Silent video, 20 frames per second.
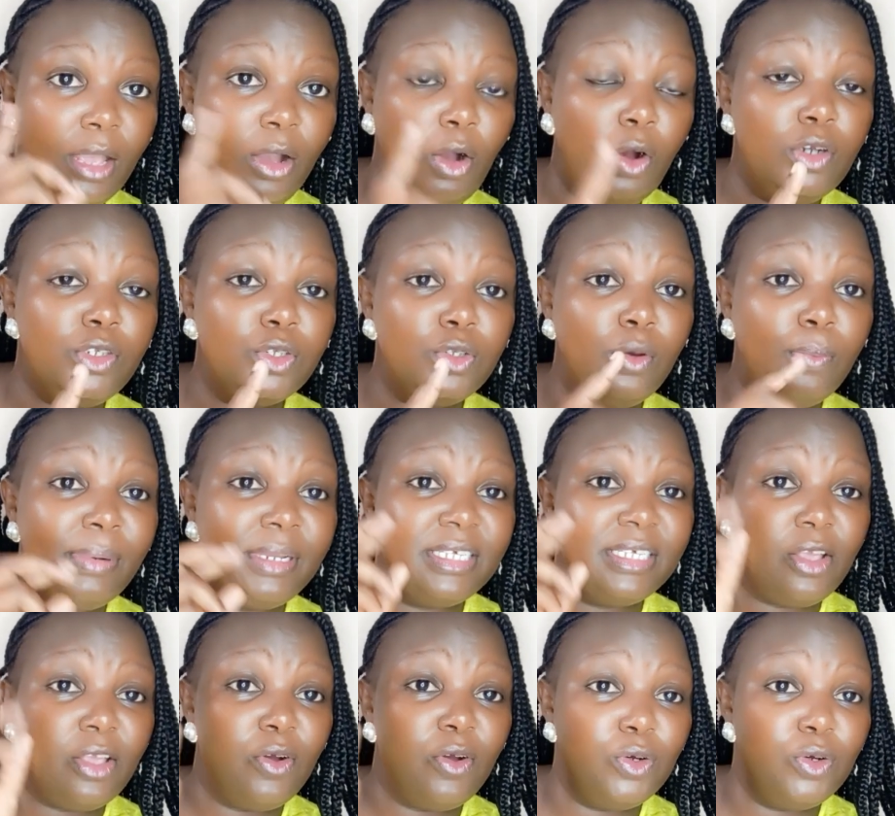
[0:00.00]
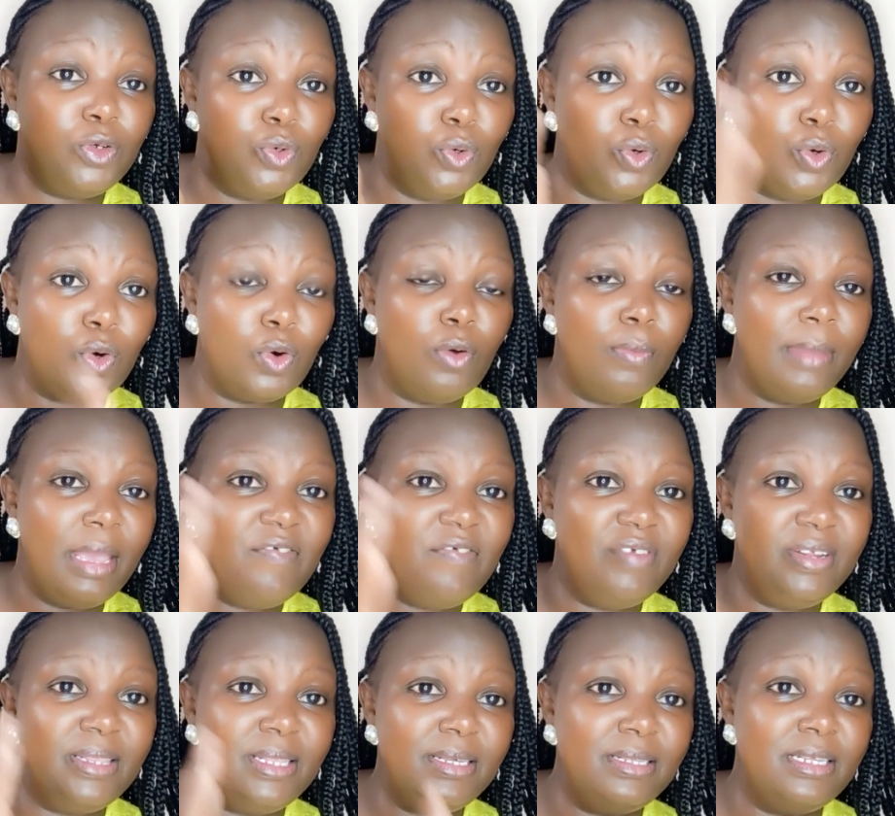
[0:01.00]
Also, please go to Chrome.
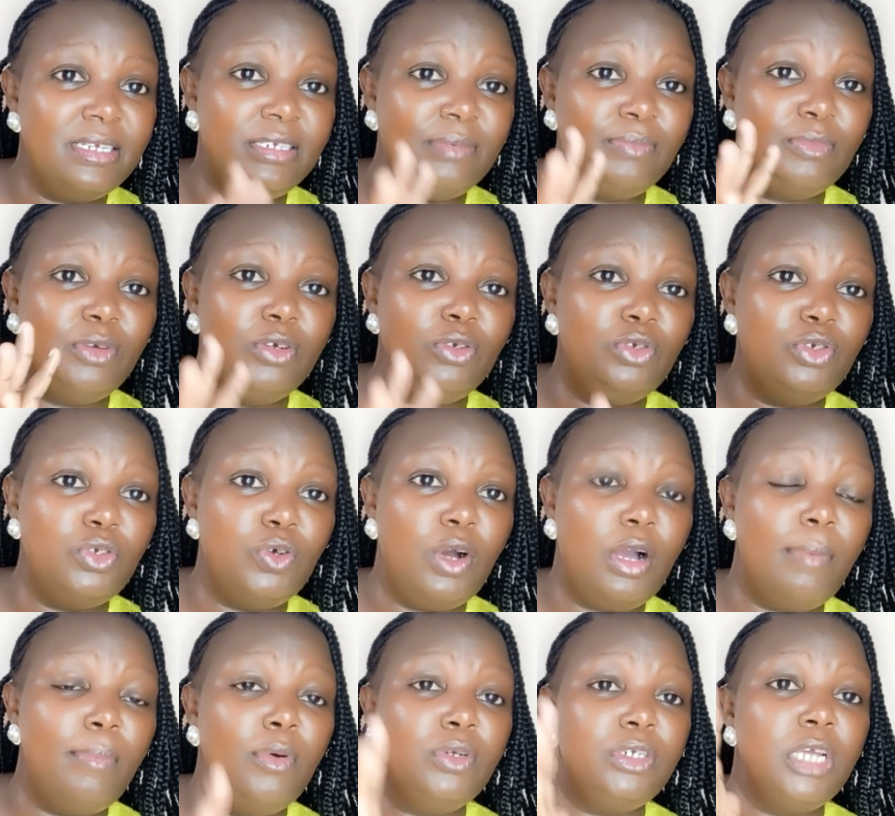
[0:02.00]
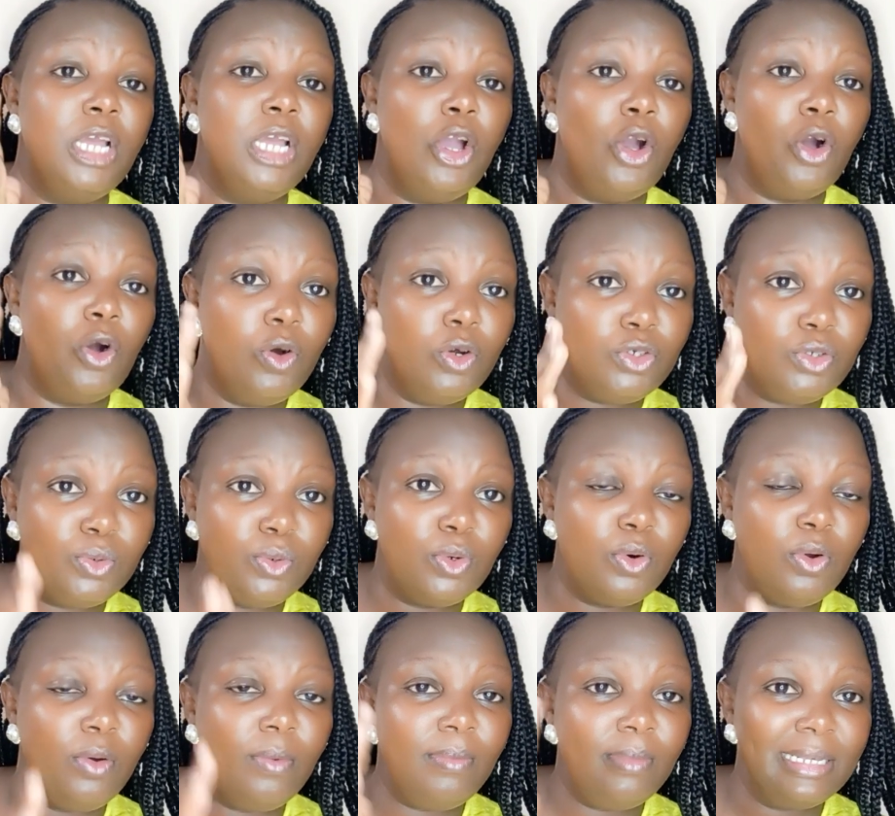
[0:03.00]
Everything that I'm going to talk about, go to
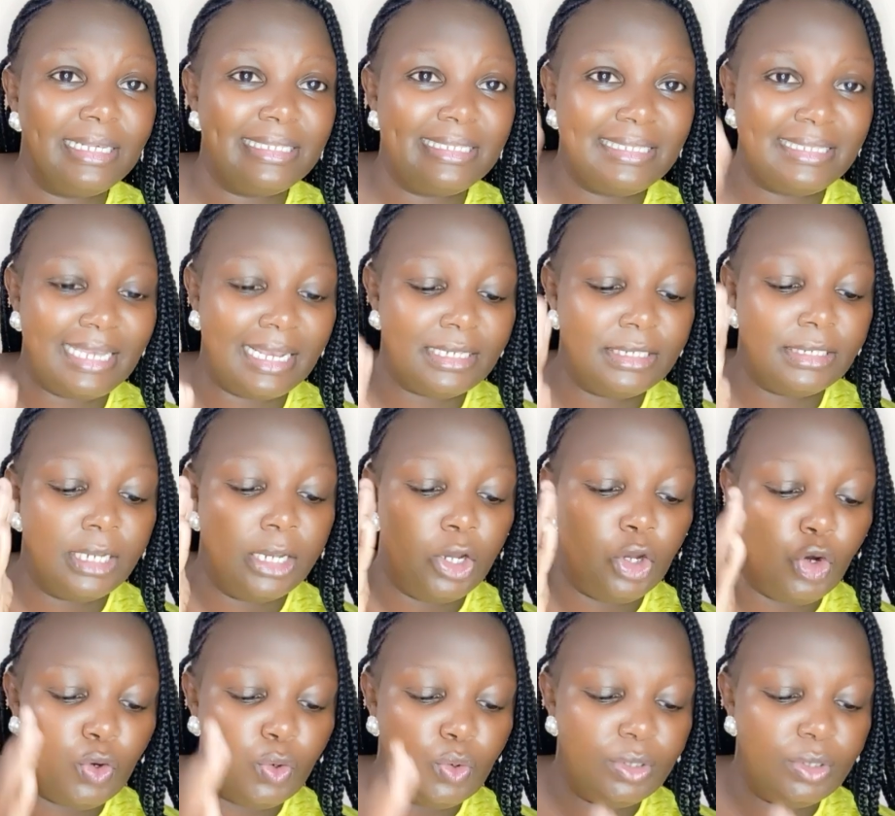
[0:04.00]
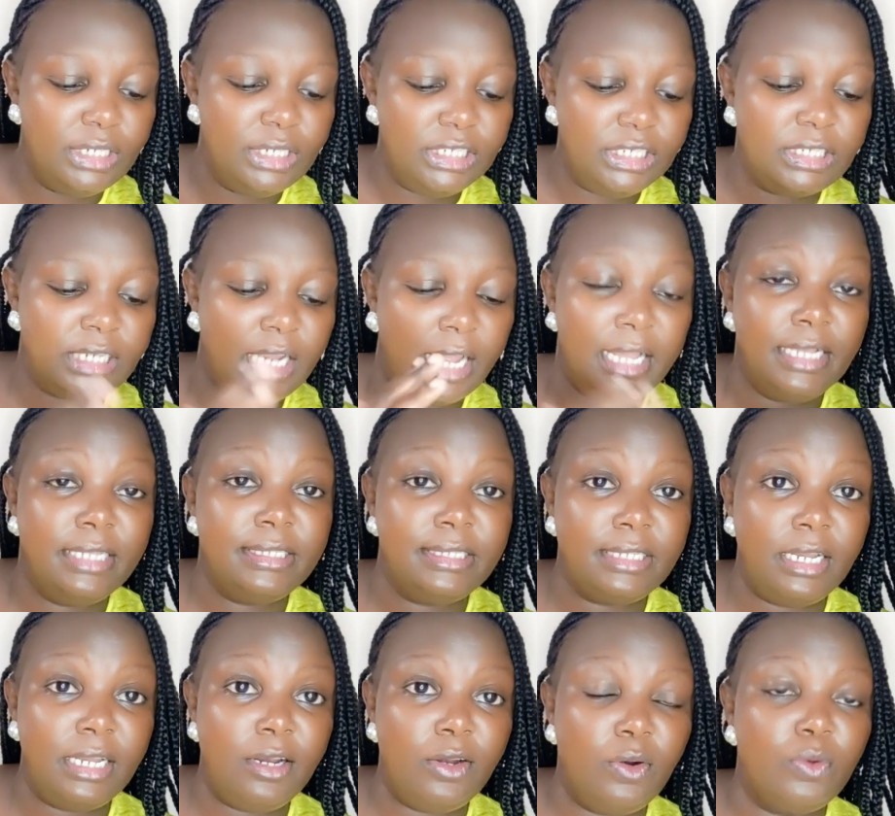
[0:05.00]
Chrome, search Rudisha
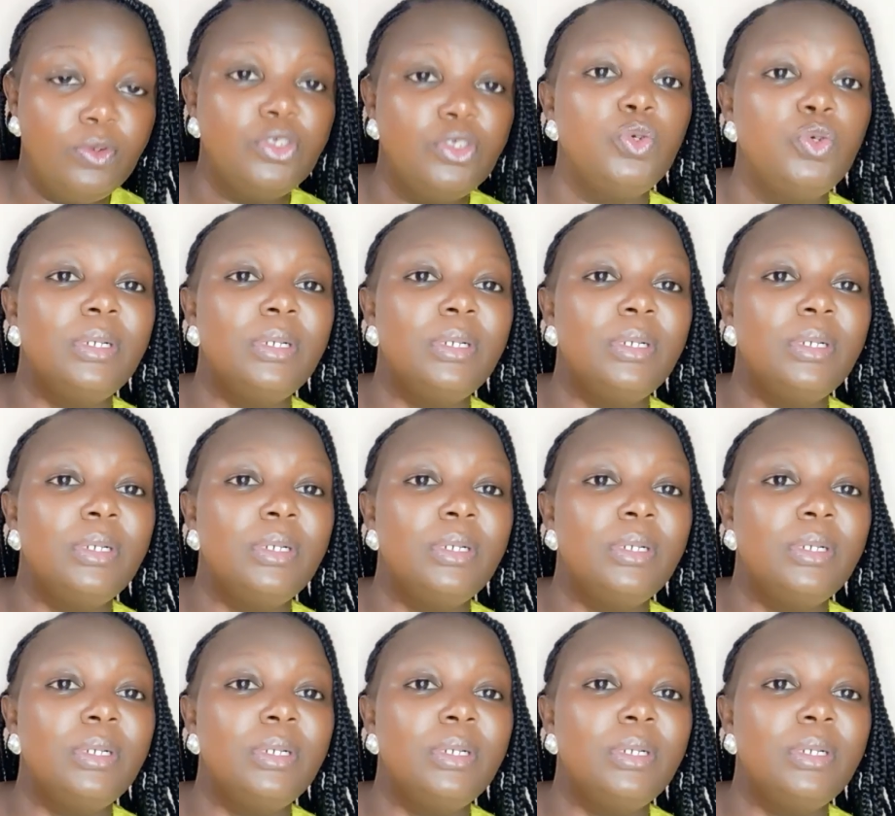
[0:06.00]
Instant Loans.